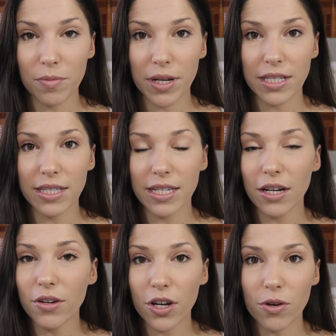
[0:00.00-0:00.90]
and my
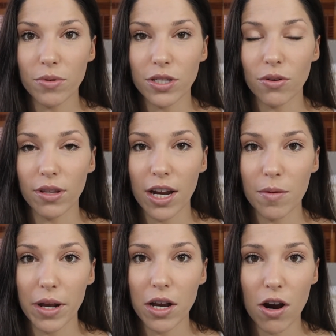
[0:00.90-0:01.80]
stereo was stolen out
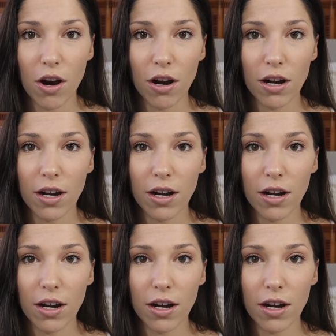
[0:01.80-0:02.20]
of my car,